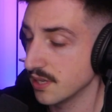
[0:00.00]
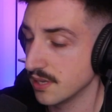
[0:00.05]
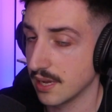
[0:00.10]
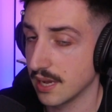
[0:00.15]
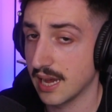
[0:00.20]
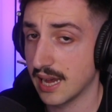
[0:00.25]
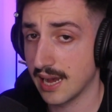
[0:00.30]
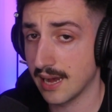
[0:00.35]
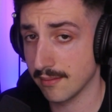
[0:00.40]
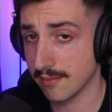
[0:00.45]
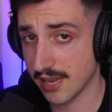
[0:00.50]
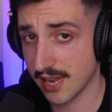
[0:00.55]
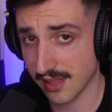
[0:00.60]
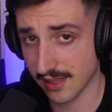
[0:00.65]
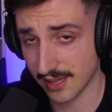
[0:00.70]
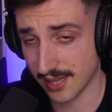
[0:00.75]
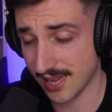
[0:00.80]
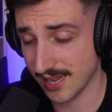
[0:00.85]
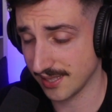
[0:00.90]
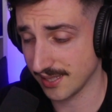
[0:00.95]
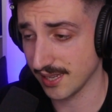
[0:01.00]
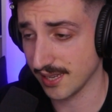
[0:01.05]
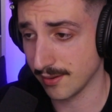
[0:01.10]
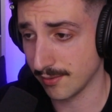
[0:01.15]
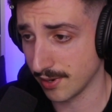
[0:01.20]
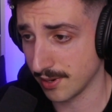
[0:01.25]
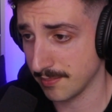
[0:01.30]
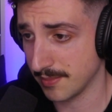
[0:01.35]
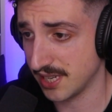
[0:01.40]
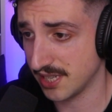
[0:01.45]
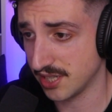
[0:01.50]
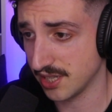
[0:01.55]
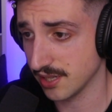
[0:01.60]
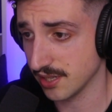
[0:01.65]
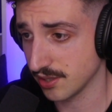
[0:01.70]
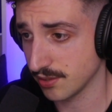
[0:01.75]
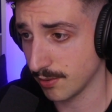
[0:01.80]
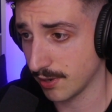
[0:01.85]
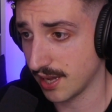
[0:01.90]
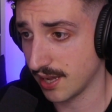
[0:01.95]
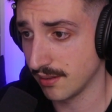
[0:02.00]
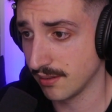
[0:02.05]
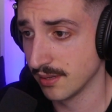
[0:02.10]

Now, the last thing I want to mention as well,